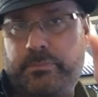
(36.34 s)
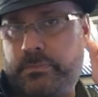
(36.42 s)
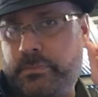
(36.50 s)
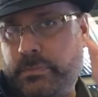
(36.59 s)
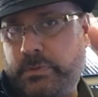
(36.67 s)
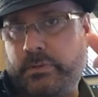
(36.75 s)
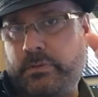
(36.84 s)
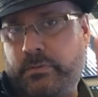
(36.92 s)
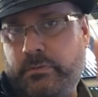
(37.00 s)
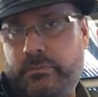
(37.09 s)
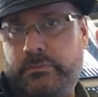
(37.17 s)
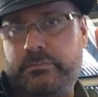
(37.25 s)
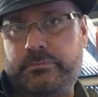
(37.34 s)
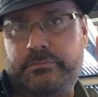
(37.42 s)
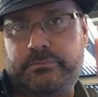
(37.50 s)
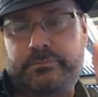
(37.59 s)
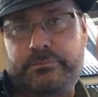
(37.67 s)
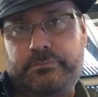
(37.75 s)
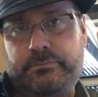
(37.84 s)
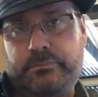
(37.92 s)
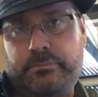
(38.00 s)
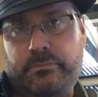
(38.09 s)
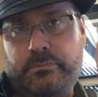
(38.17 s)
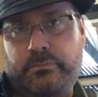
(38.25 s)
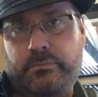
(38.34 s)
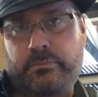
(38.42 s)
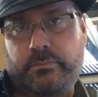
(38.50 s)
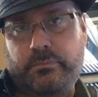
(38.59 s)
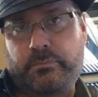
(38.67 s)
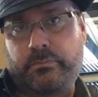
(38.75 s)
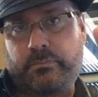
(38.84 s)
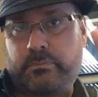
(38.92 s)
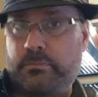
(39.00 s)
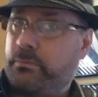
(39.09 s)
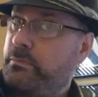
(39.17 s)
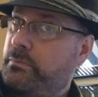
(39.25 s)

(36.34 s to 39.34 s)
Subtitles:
Still, it's a real good bet.